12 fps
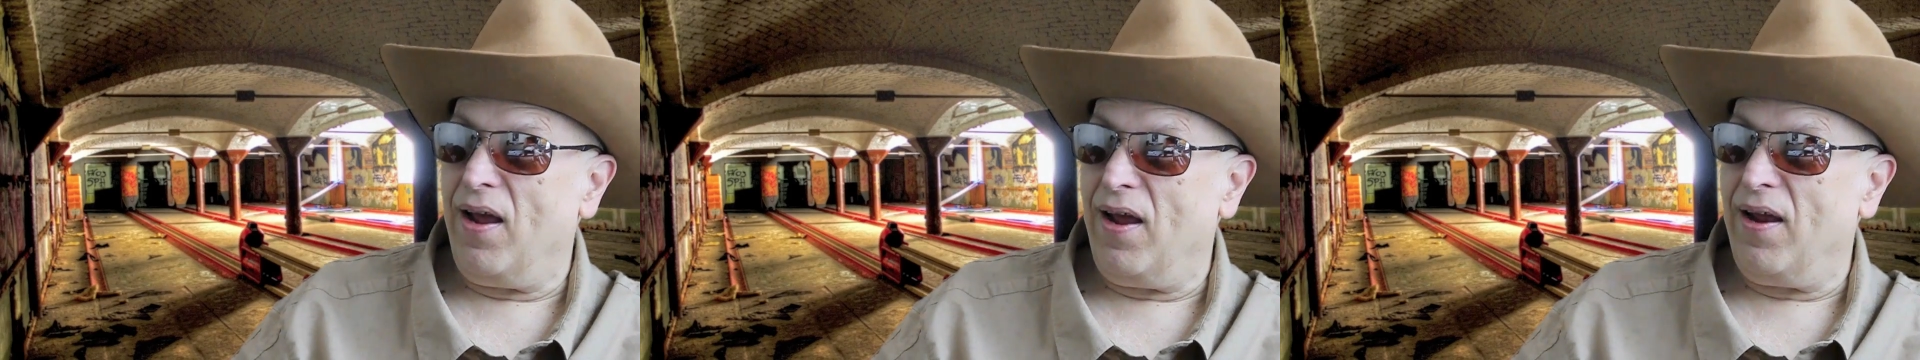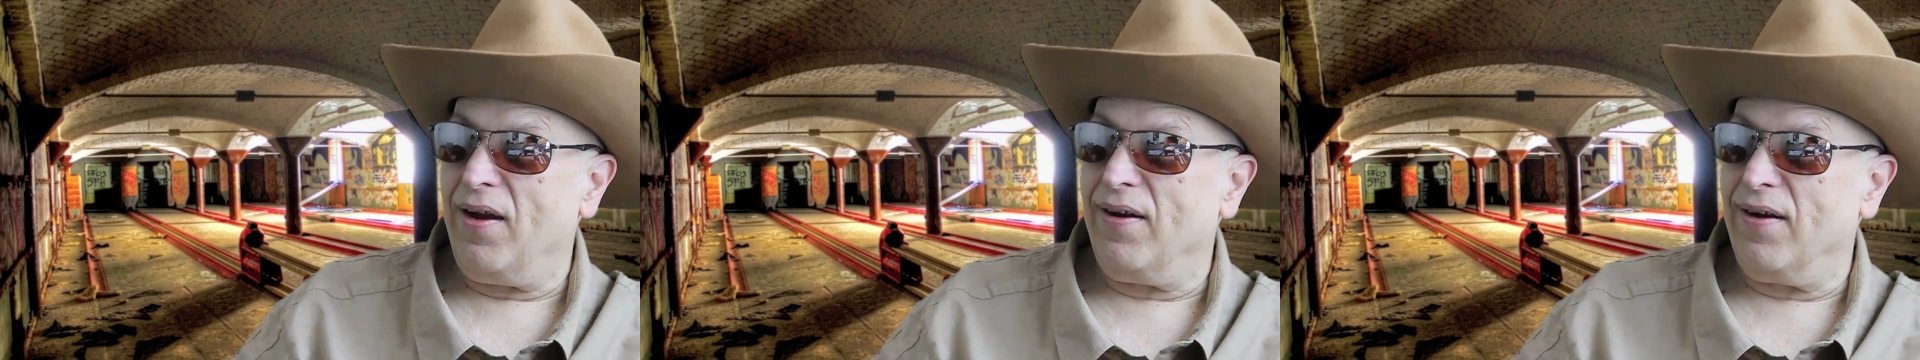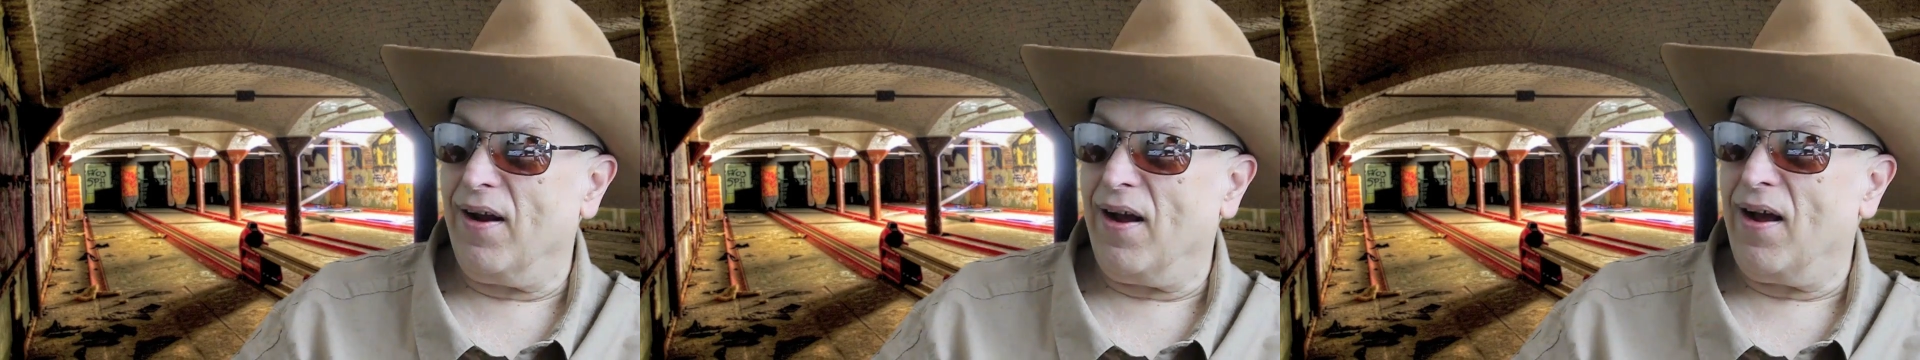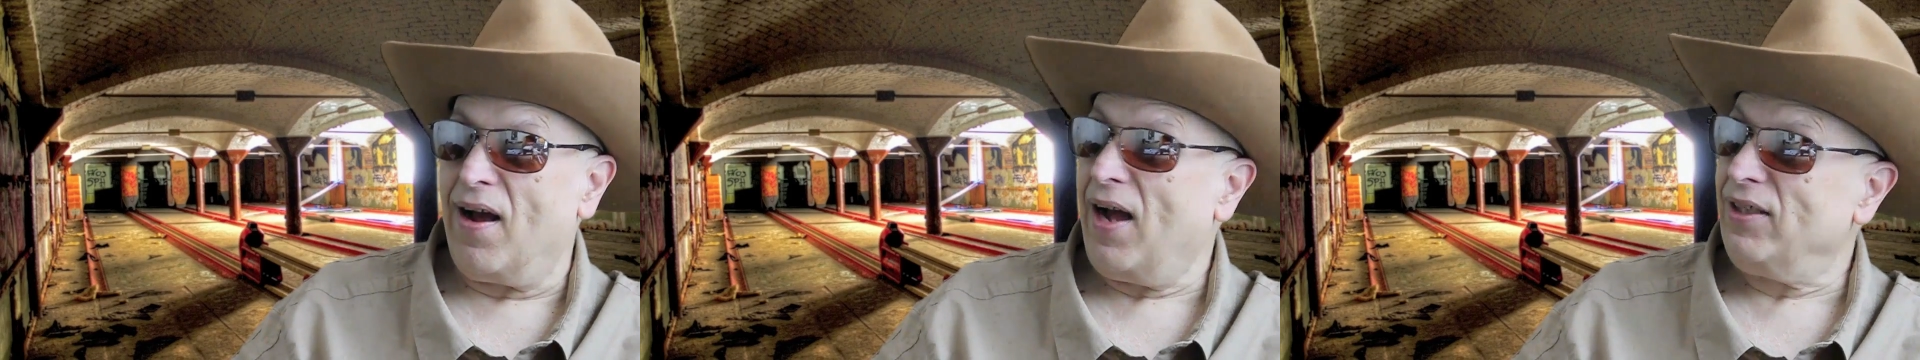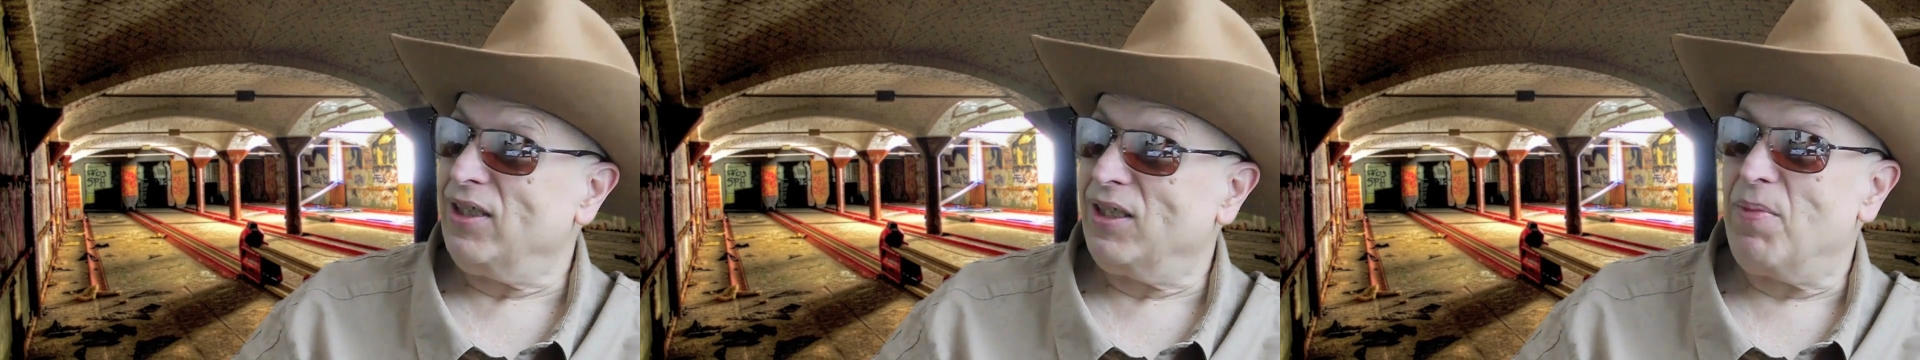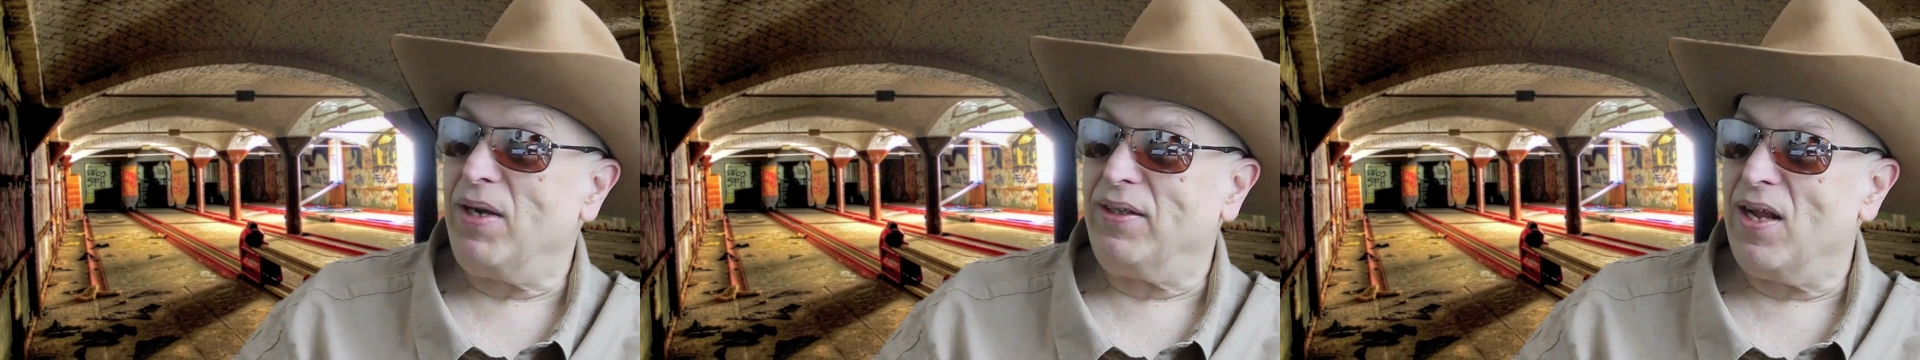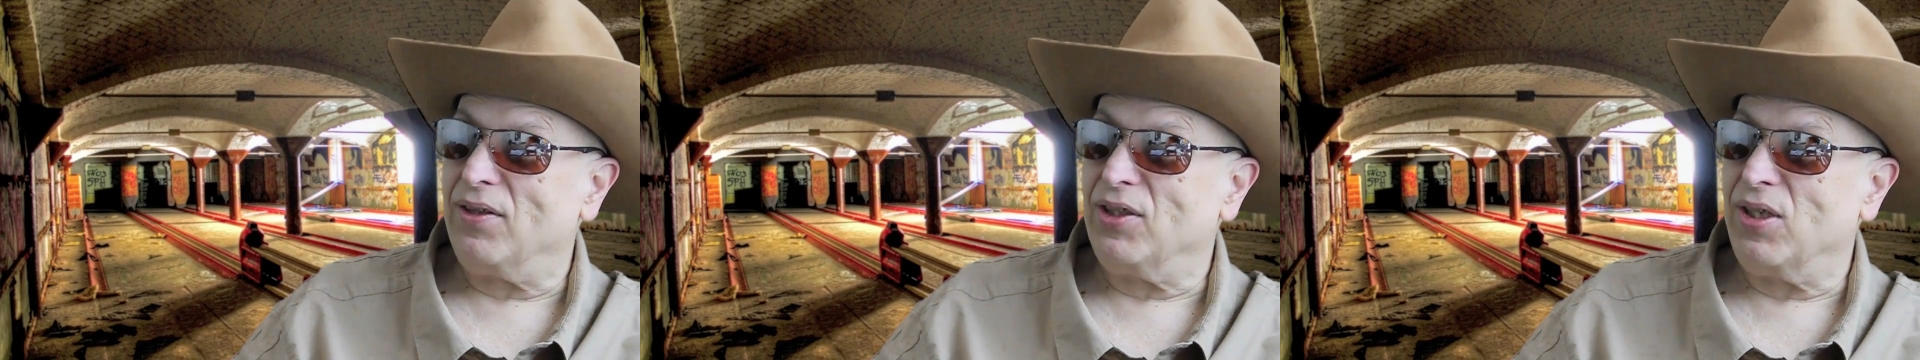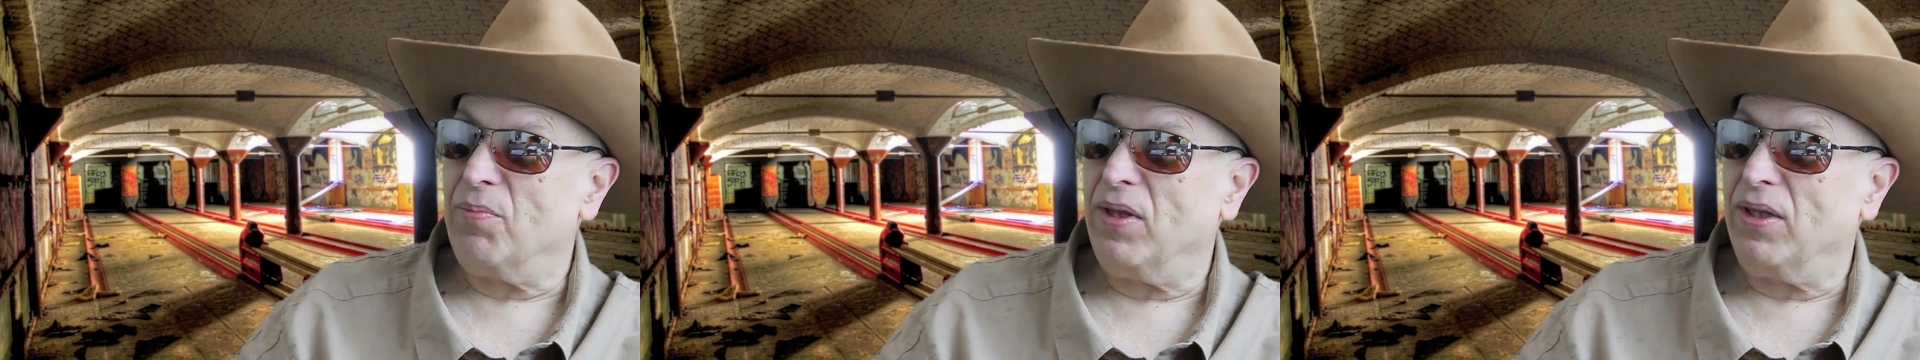And I just may tell some of